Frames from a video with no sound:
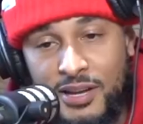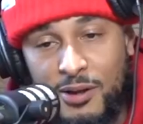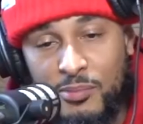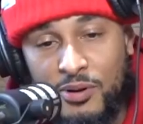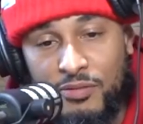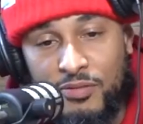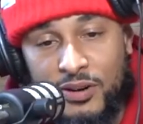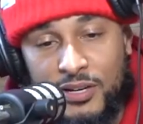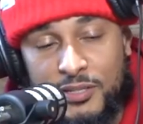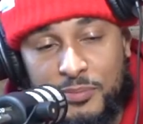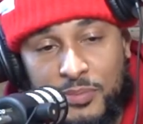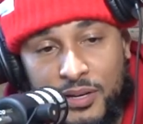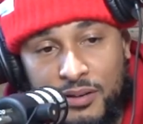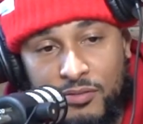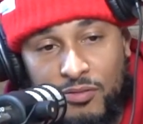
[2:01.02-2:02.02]
be telling
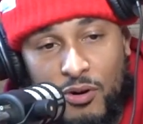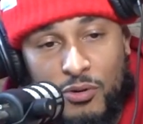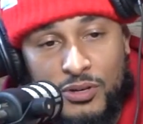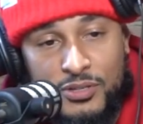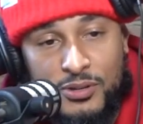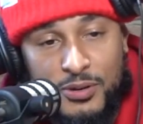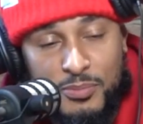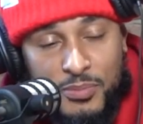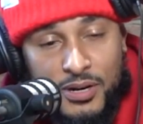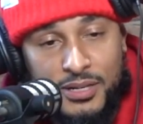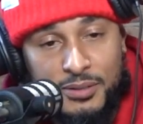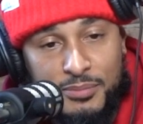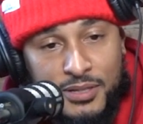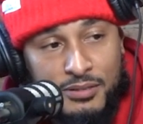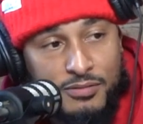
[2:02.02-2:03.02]
motherfuckers, man, focus on the
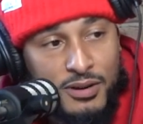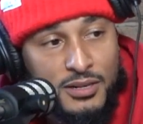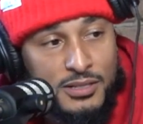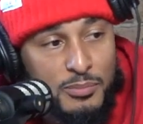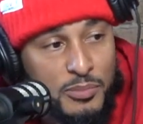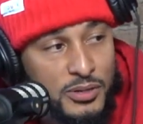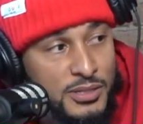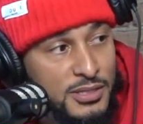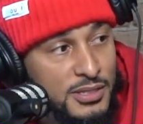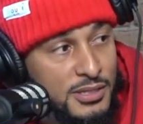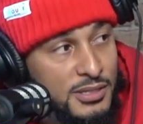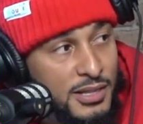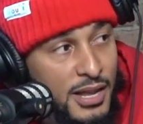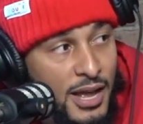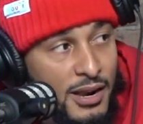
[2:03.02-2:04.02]
money, man. Fuck the
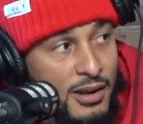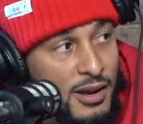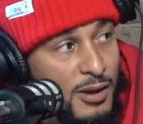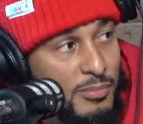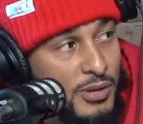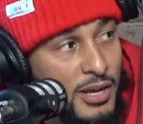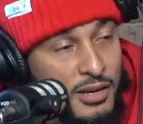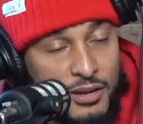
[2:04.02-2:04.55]
pussy. Yeah. That'll come